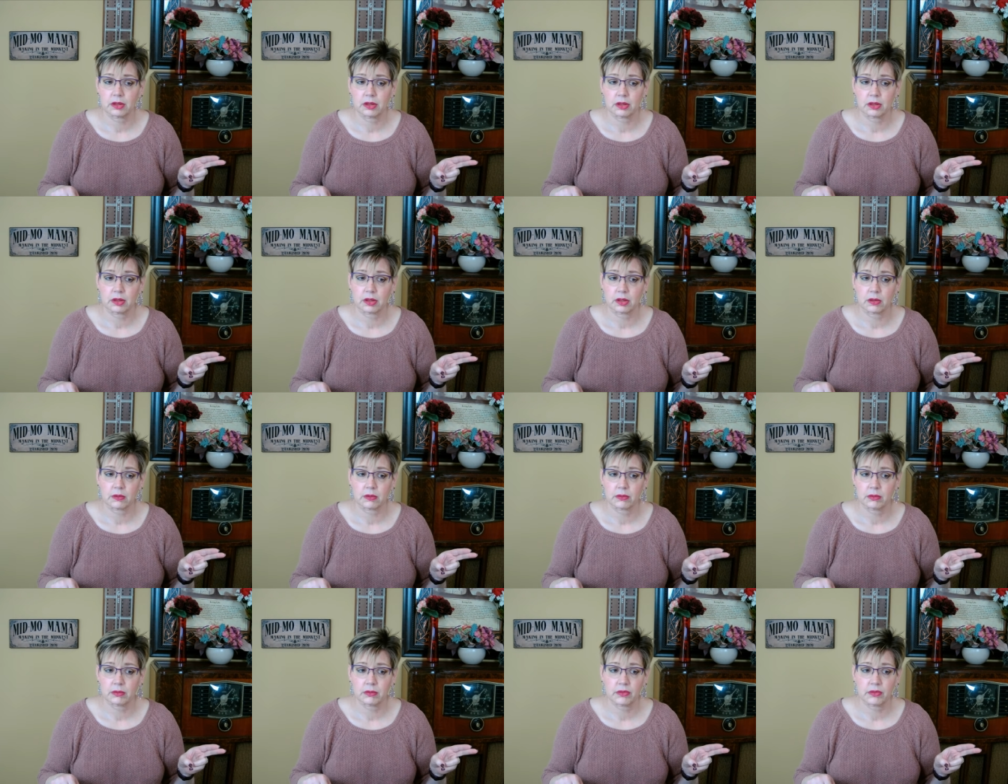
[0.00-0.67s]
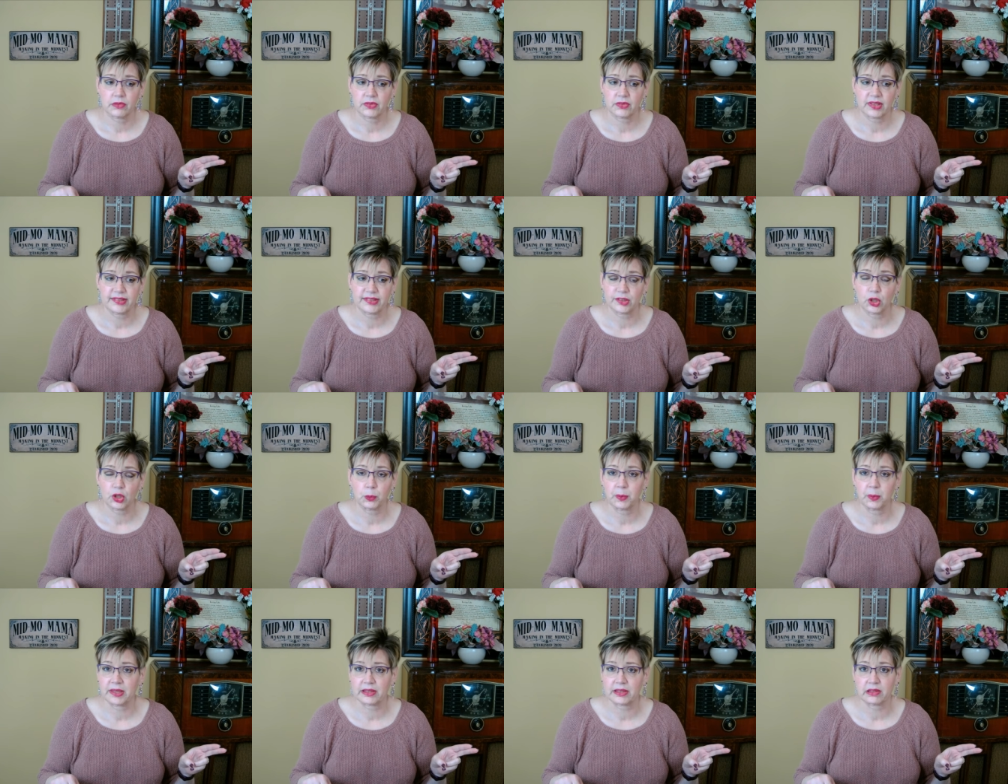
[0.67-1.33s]
you know, they
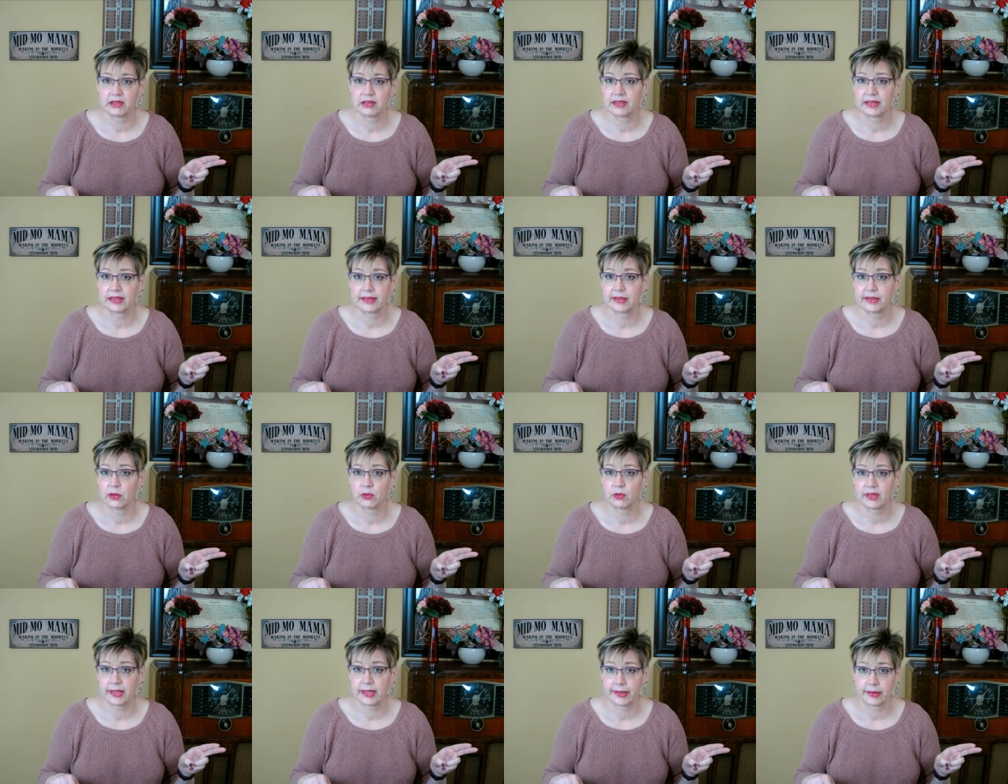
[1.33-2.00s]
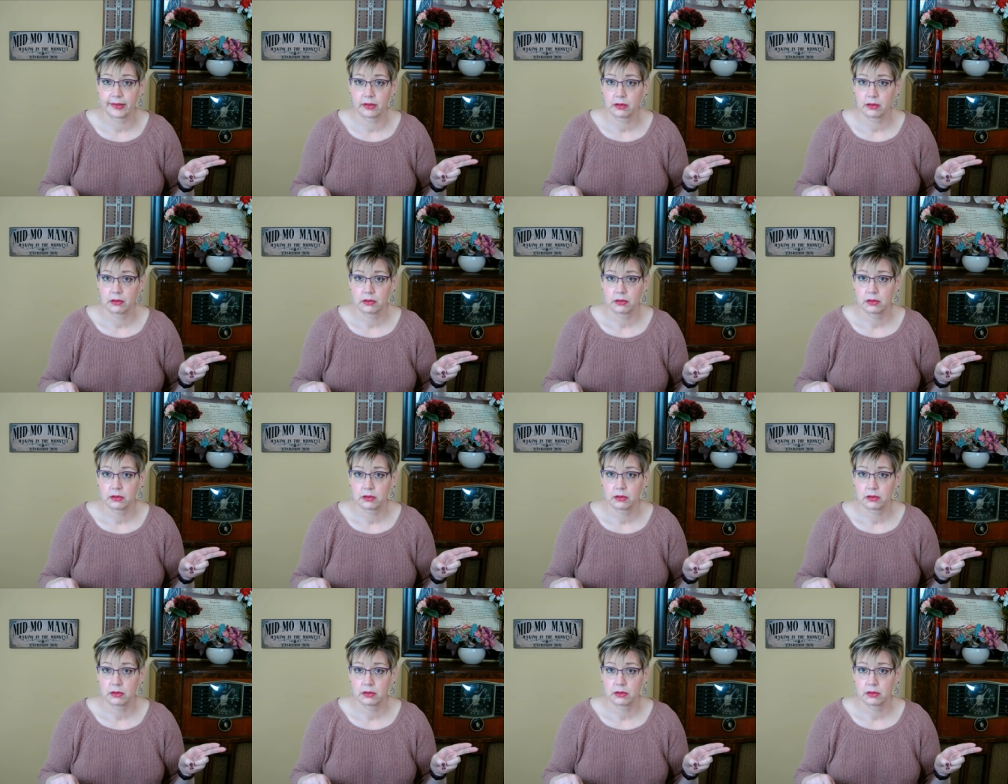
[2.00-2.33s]
know better and they don't care.